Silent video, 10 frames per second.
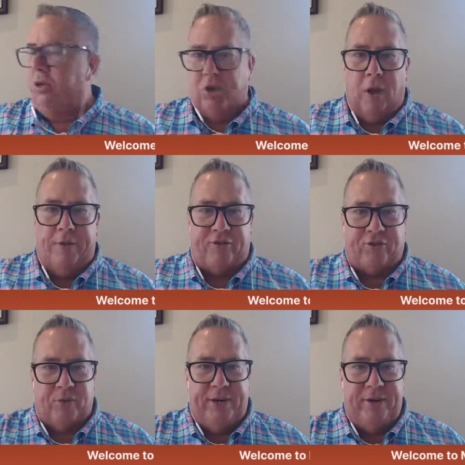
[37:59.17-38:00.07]
along the
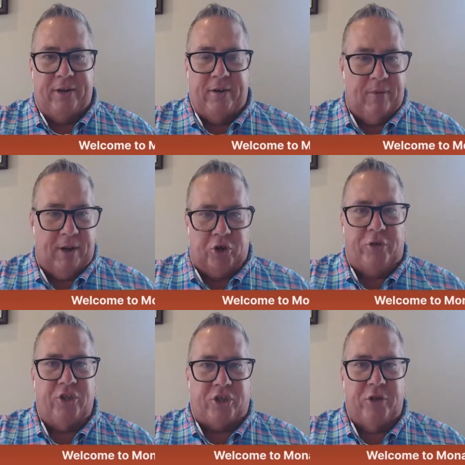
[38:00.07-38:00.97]
street. When I showed
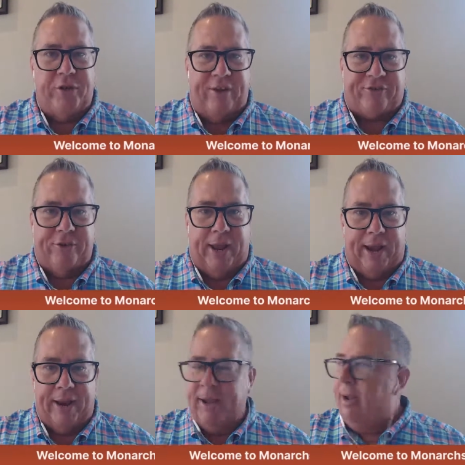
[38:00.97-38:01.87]
those to you yesterday,
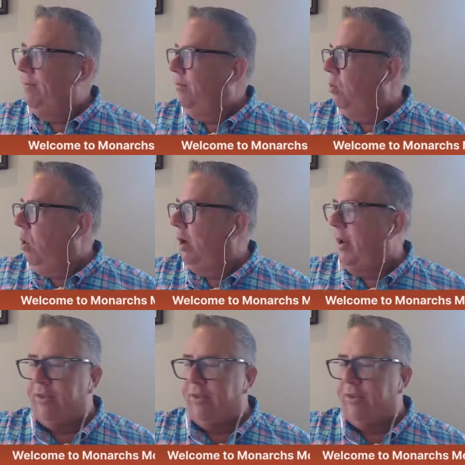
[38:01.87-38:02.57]
you walk down the